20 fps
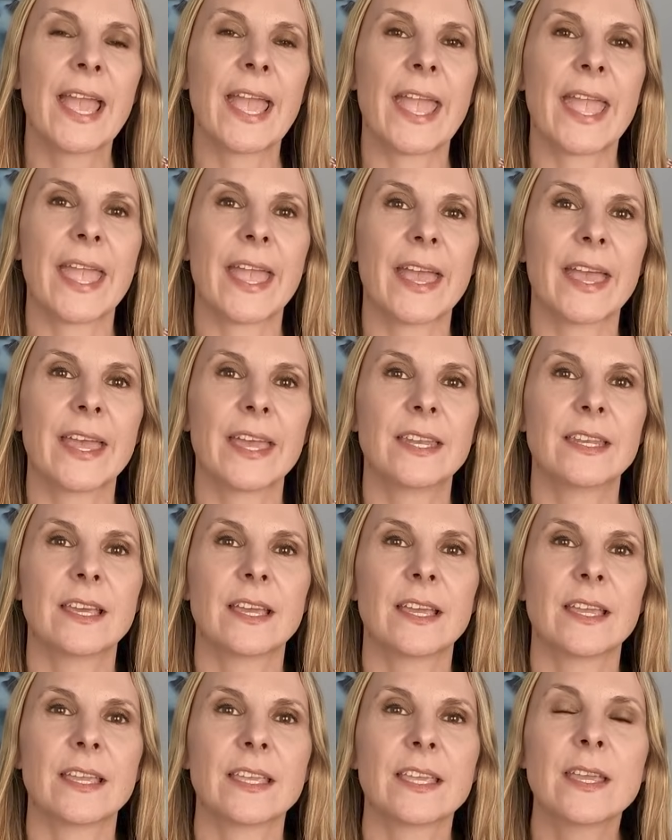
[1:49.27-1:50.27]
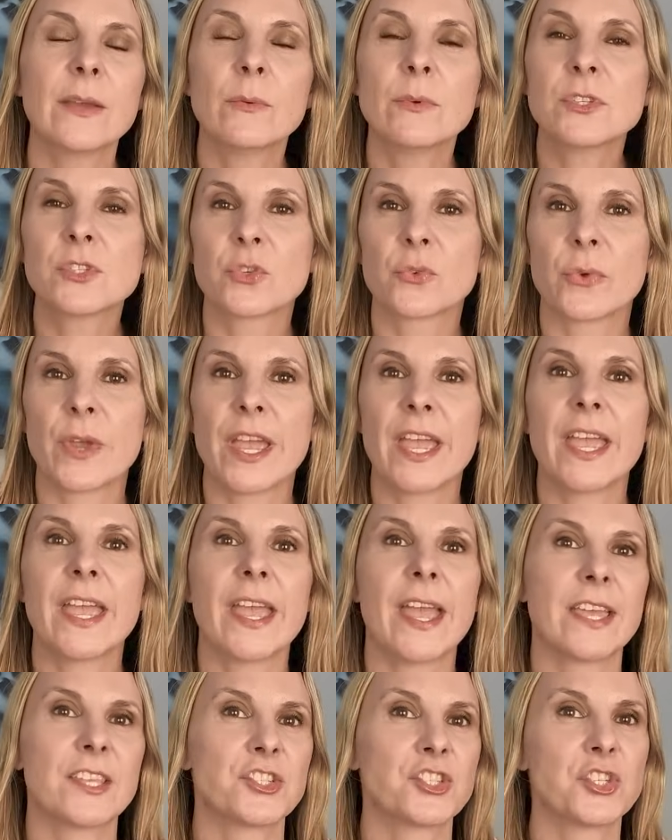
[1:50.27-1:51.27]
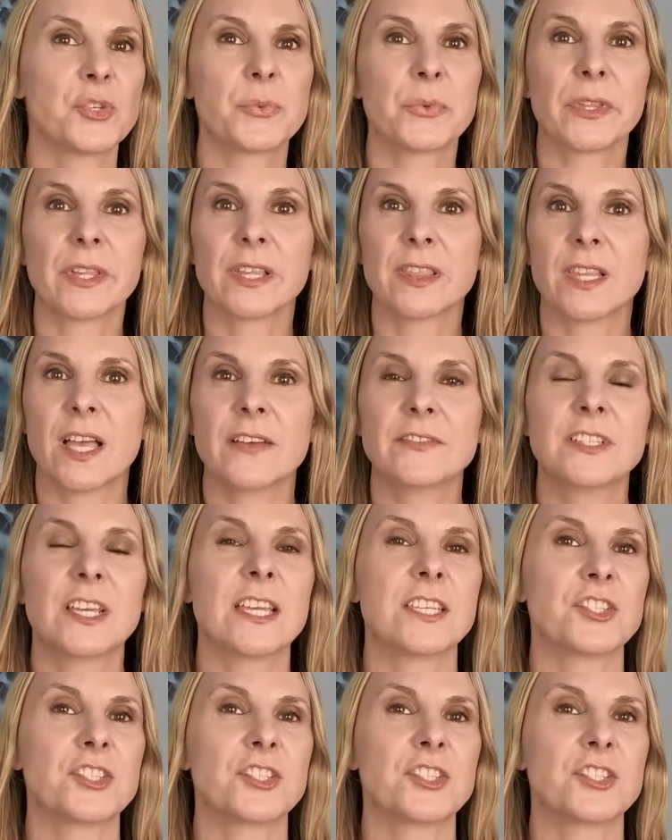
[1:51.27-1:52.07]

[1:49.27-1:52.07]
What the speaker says: and it was great and she really loved it,